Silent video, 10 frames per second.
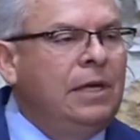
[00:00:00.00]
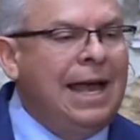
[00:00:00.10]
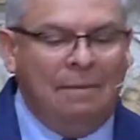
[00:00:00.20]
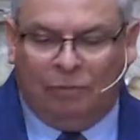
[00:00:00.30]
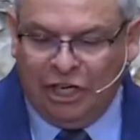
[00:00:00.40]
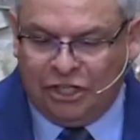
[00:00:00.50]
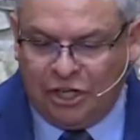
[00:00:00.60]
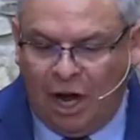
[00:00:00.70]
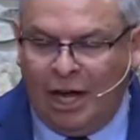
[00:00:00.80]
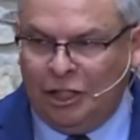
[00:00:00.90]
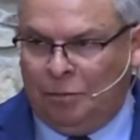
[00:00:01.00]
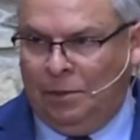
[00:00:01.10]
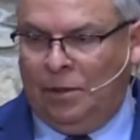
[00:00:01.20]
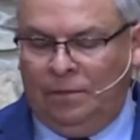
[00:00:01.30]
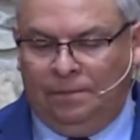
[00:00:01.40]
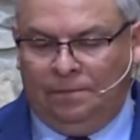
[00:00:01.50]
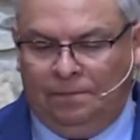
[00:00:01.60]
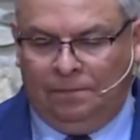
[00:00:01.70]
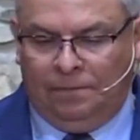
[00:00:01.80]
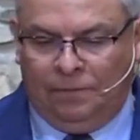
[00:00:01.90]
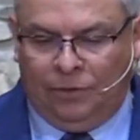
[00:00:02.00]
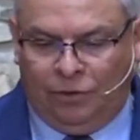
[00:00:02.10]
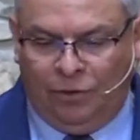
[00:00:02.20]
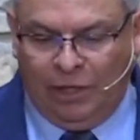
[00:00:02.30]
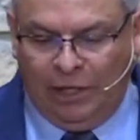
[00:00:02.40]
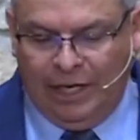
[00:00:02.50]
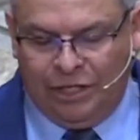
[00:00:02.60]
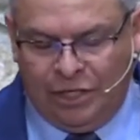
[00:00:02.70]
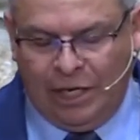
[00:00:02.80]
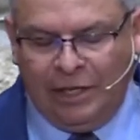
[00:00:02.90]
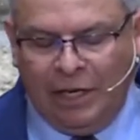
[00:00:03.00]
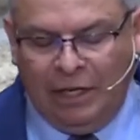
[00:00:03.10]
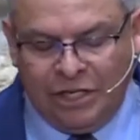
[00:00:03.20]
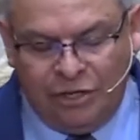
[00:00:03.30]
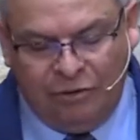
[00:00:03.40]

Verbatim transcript: and preach the gospel to the Galatian, in the Galatian